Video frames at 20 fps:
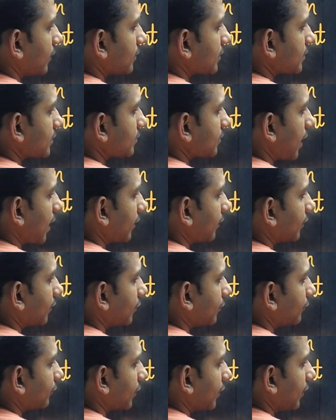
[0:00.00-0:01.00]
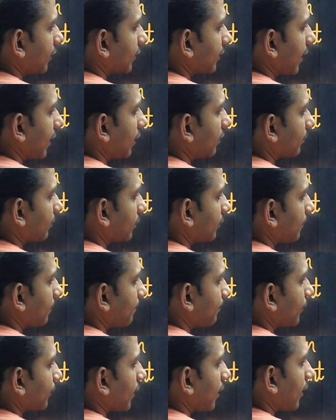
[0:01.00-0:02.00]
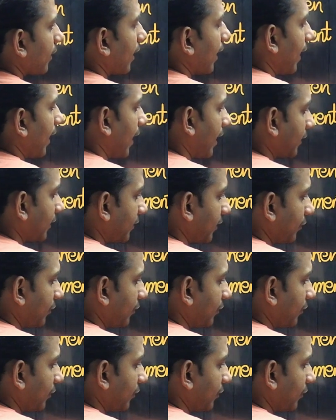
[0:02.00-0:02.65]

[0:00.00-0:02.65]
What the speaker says: Standard vernier caliper. And